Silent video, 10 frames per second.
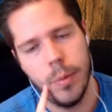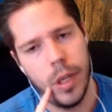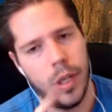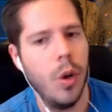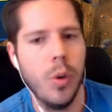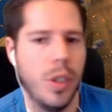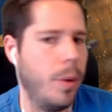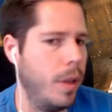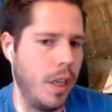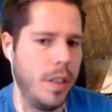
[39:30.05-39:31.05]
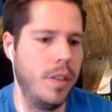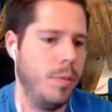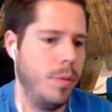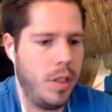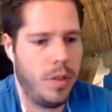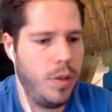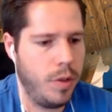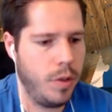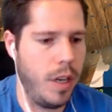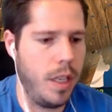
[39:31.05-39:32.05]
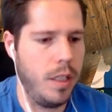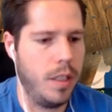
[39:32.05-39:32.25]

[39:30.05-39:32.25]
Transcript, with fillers: but no double custom, which is also great.